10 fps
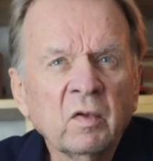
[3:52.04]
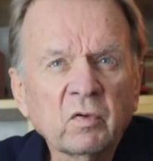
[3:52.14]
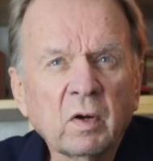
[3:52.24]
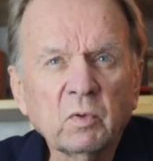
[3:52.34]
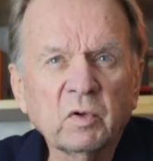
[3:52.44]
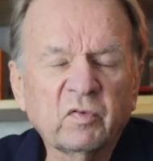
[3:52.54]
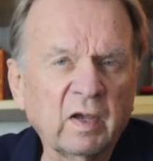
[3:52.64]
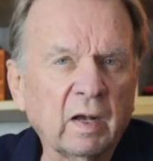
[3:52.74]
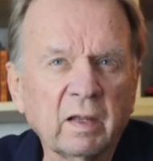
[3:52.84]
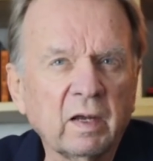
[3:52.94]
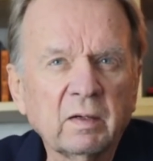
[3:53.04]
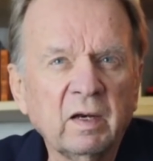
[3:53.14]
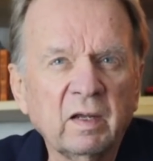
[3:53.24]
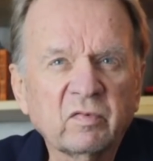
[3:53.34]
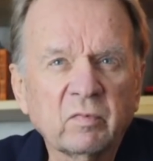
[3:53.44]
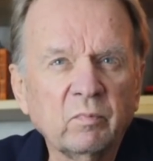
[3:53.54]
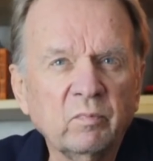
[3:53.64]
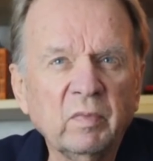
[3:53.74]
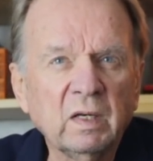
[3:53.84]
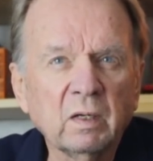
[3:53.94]
So I'm going to sell it. It
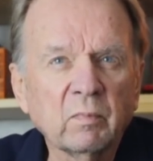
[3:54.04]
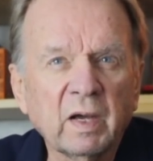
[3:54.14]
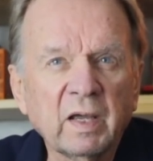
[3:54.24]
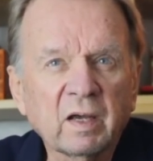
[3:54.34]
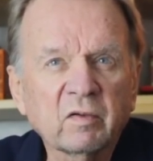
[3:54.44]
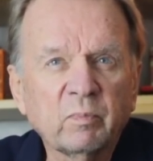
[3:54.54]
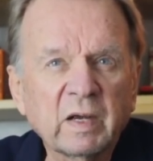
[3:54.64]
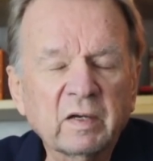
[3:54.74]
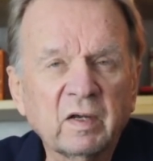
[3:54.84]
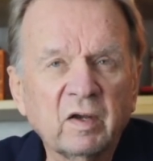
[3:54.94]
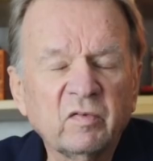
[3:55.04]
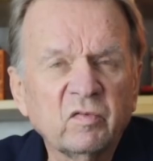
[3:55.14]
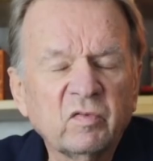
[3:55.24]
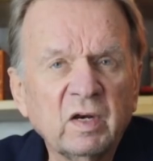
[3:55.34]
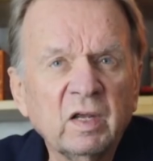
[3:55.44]
isn't meeting my expectations.